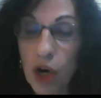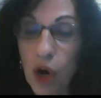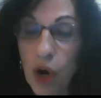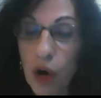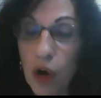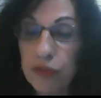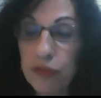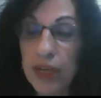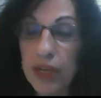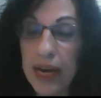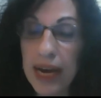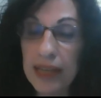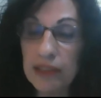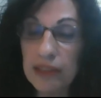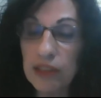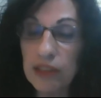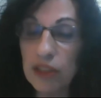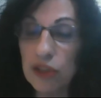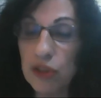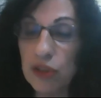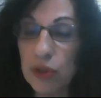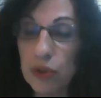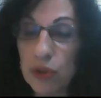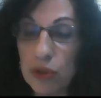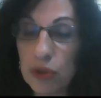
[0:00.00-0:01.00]
of the
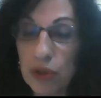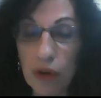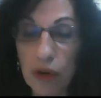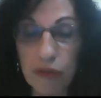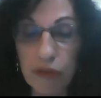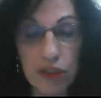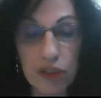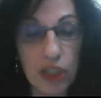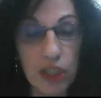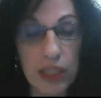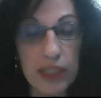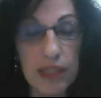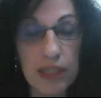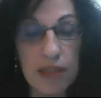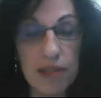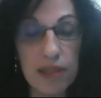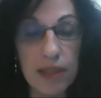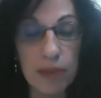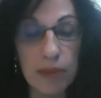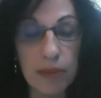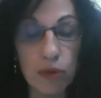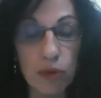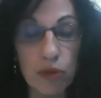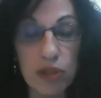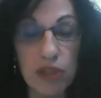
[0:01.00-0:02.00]
attitude of
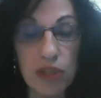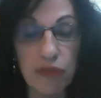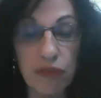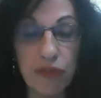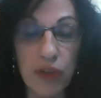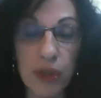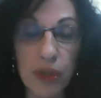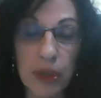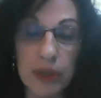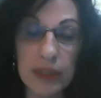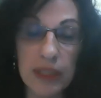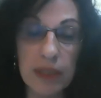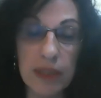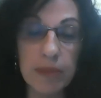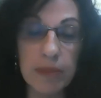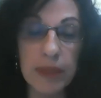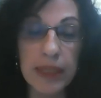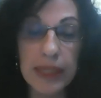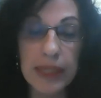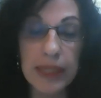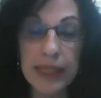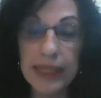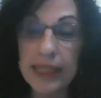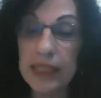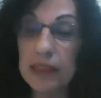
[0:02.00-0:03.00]
Ashkenazim to Sephardim
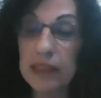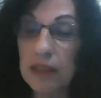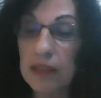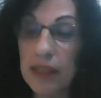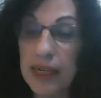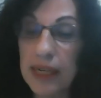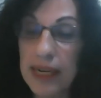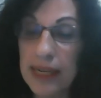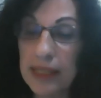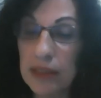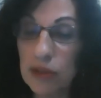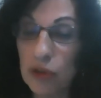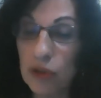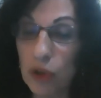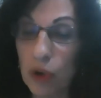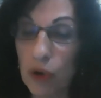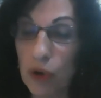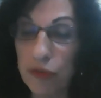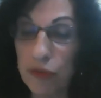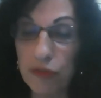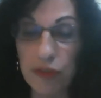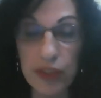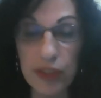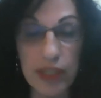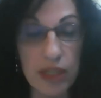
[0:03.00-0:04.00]
in the land
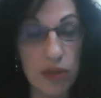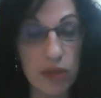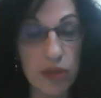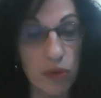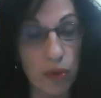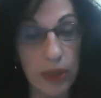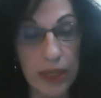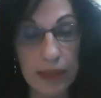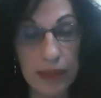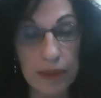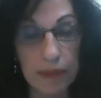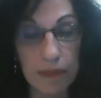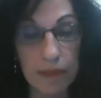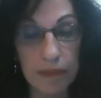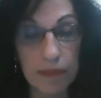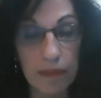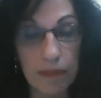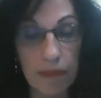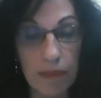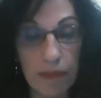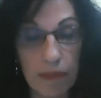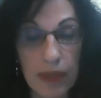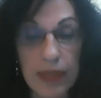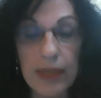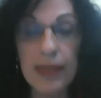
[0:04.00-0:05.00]
of Israel.
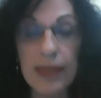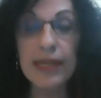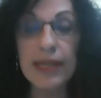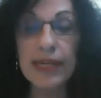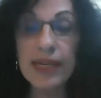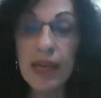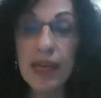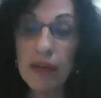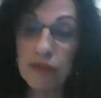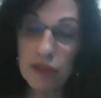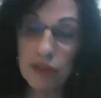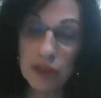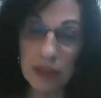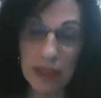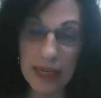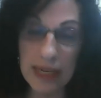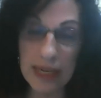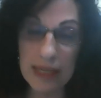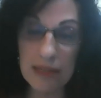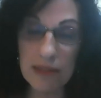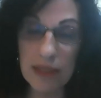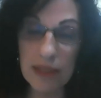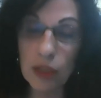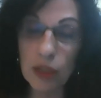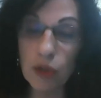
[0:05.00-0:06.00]
Nevertheless,
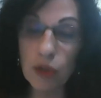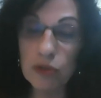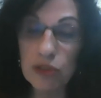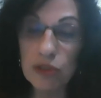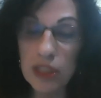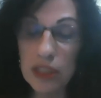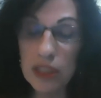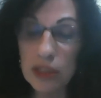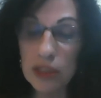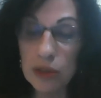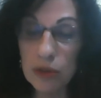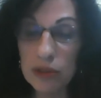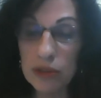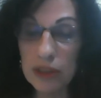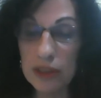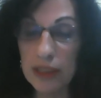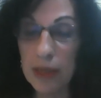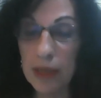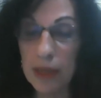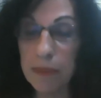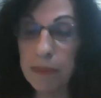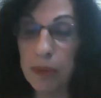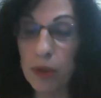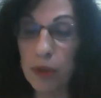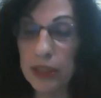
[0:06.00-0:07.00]
they continued
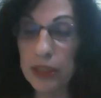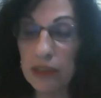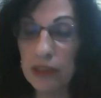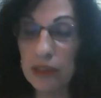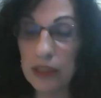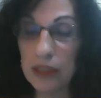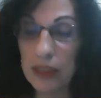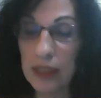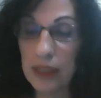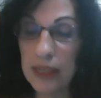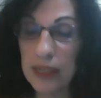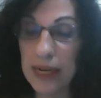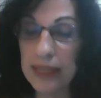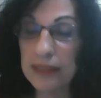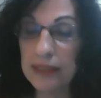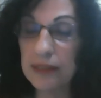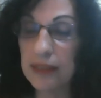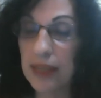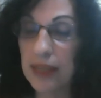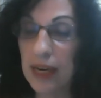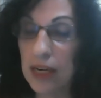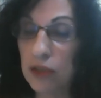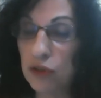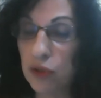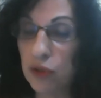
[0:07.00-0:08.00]
their political and
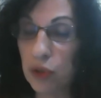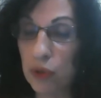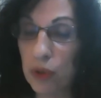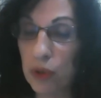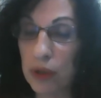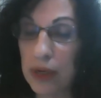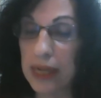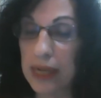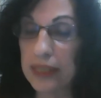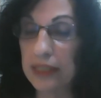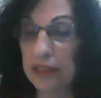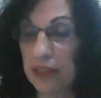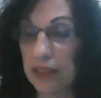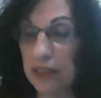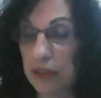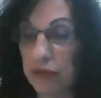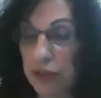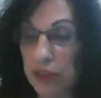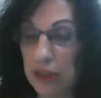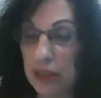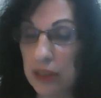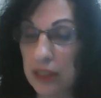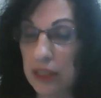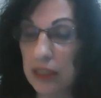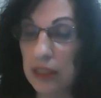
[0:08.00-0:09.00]
cultural
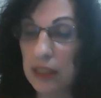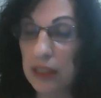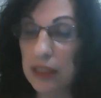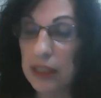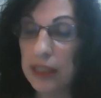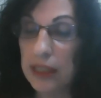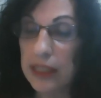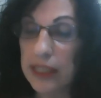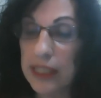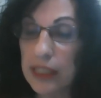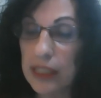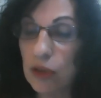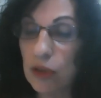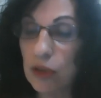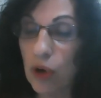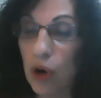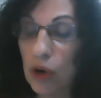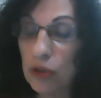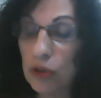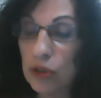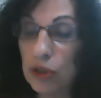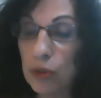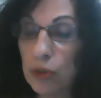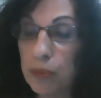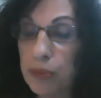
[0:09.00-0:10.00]
activity in
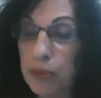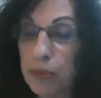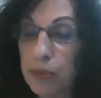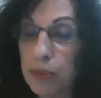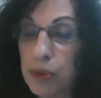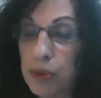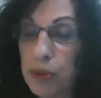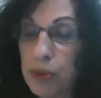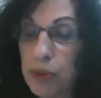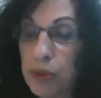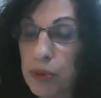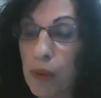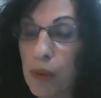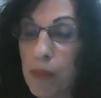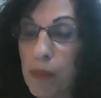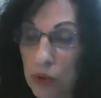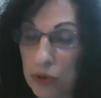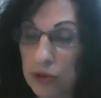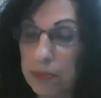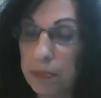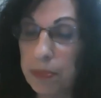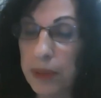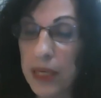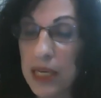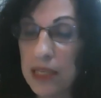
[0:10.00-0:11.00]
order to promote
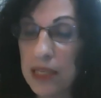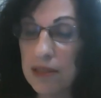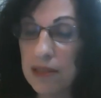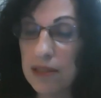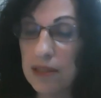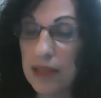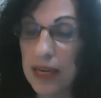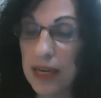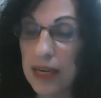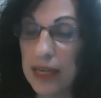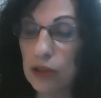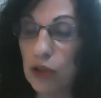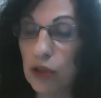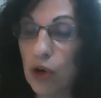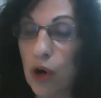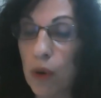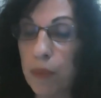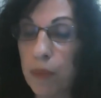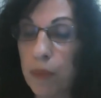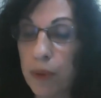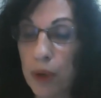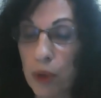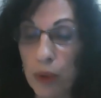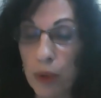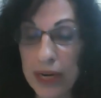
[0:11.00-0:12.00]
peace and
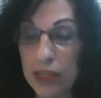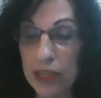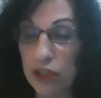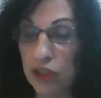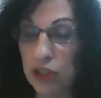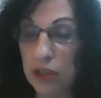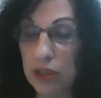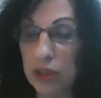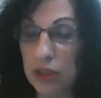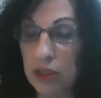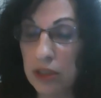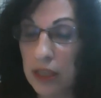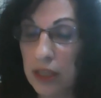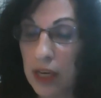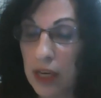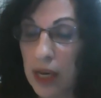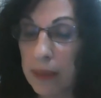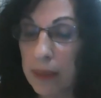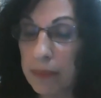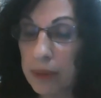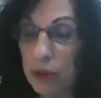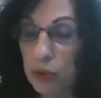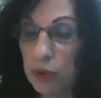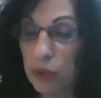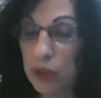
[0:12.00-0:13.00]
cooperation
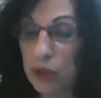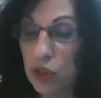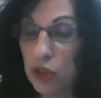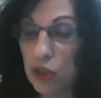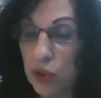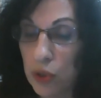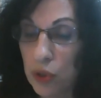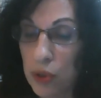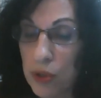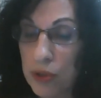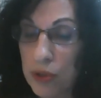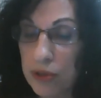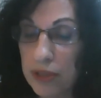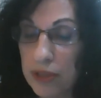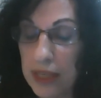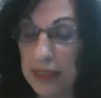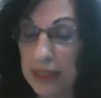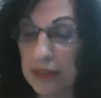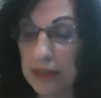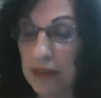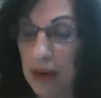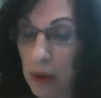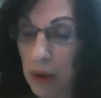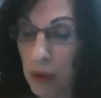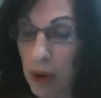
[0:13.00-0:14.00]
between Jews
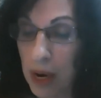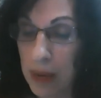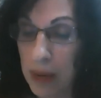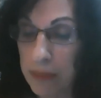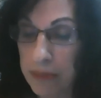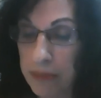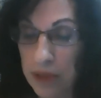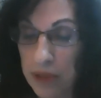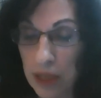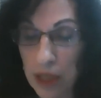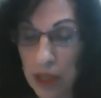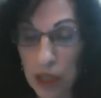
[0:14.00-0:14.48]
and Arabs,